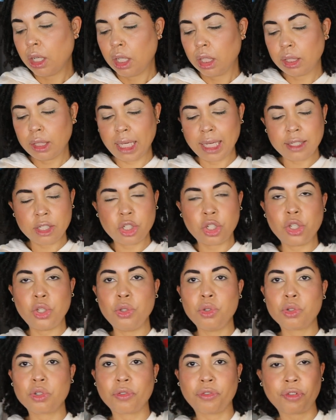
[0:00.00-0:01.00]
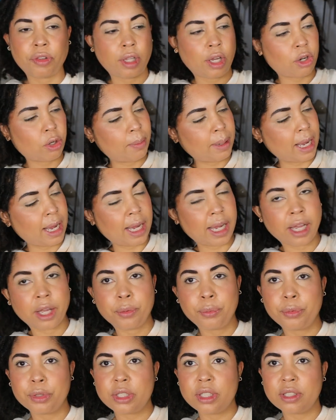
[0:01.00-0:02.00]
Let's use
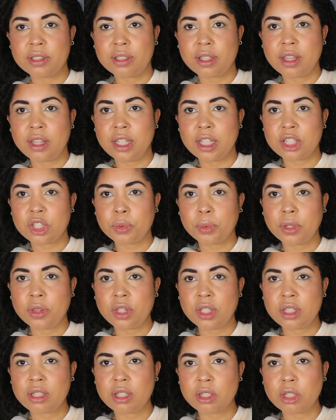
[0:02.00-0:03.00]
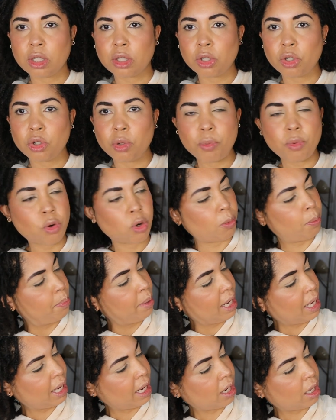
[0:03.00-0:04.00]
Flutterby, which is this one. This is a little more
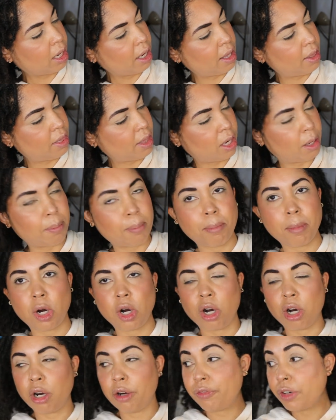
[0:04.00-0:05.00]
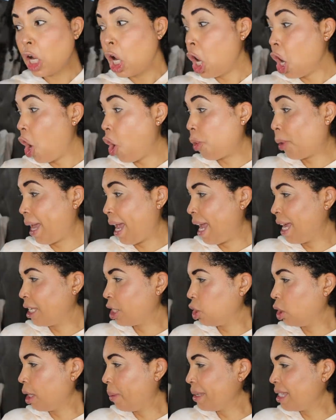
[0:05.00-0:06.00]
pink than mauve. Okay,
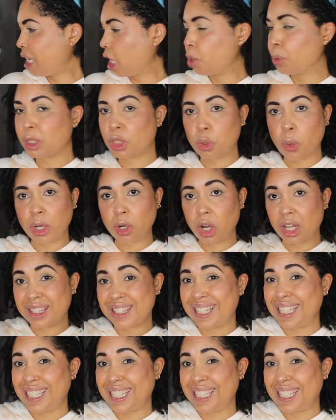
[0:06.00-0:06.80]
so let me tell you what's going on